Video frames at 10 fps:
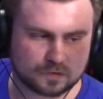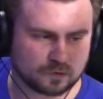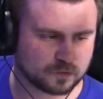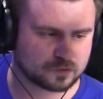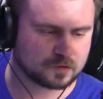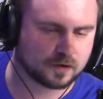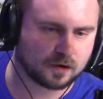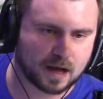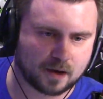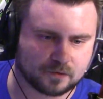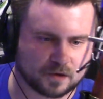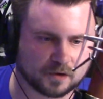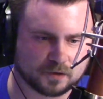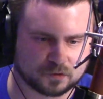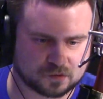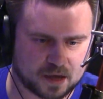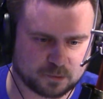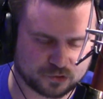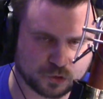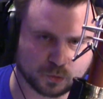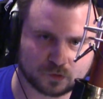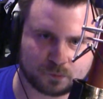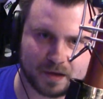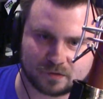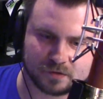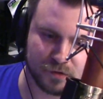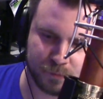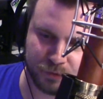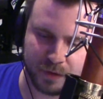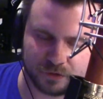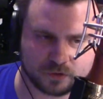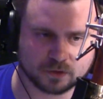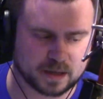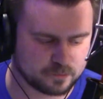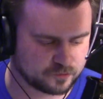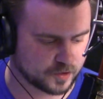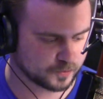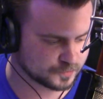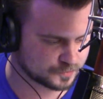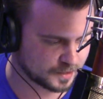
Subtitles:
first of all, how dare you sandwich cool space news between two lame phones?